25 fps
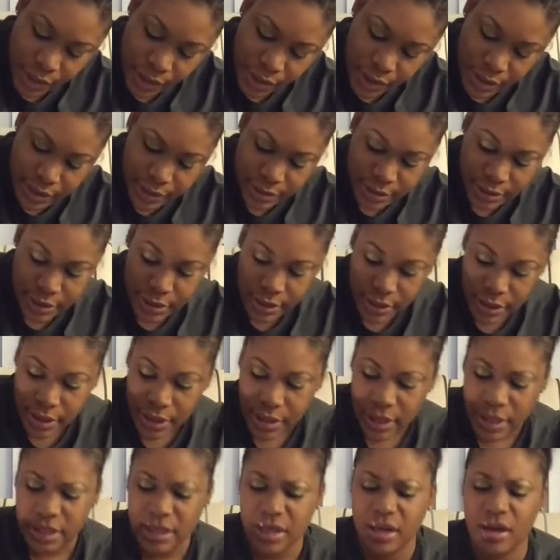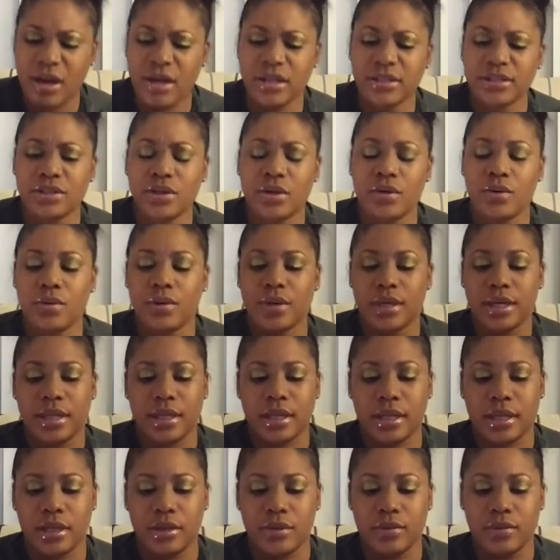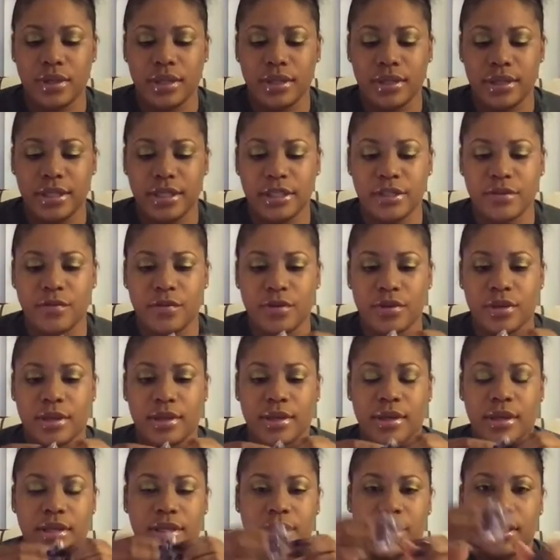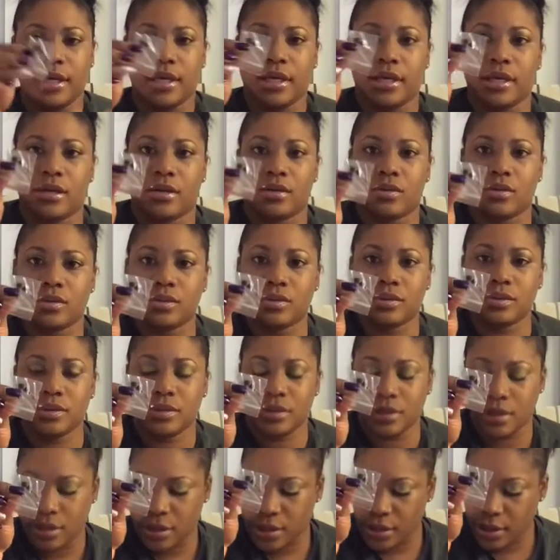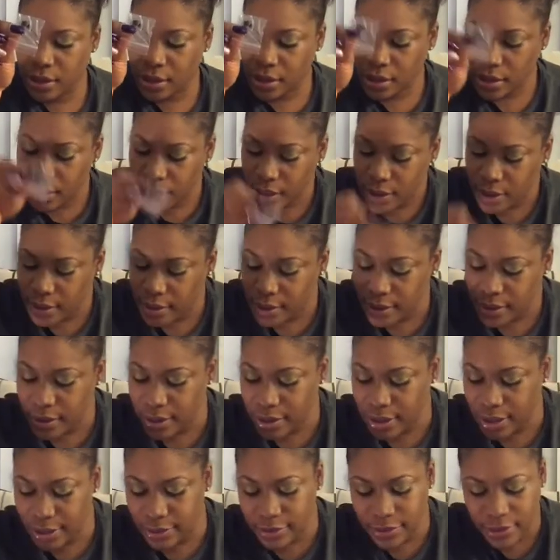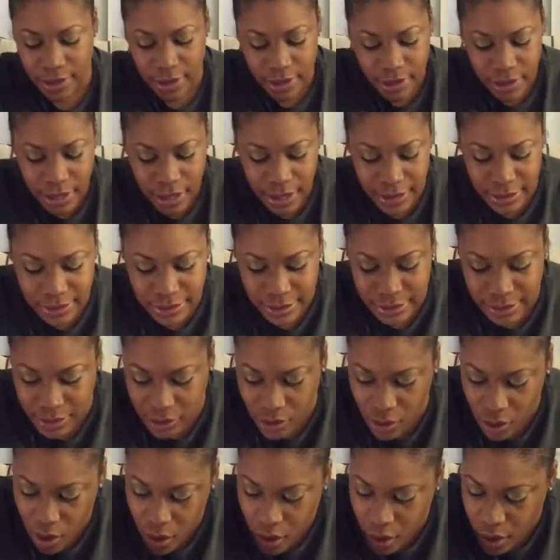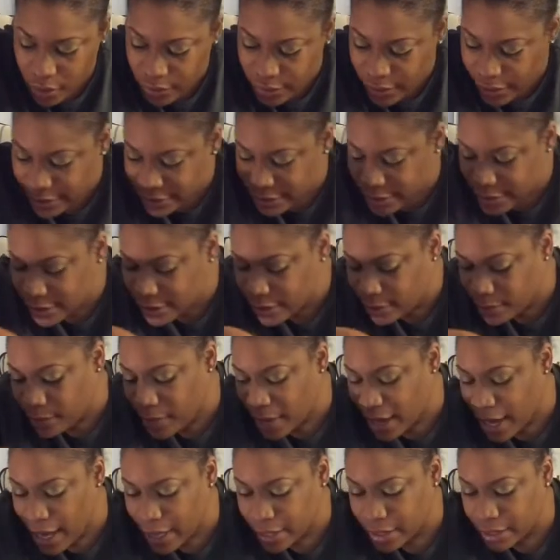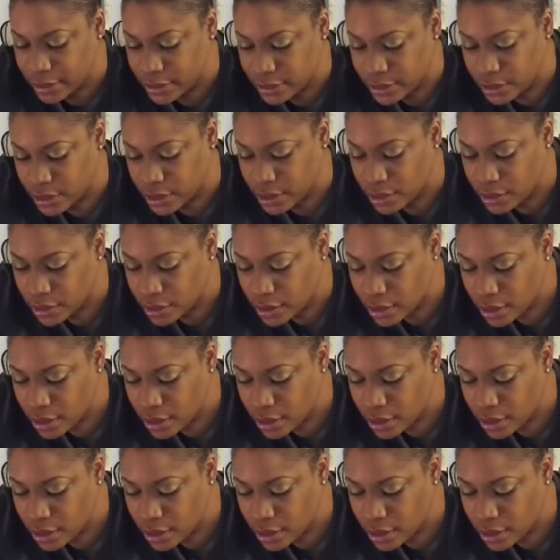Let's see. They also included these for the heels. And I think that's all that's in the packaging.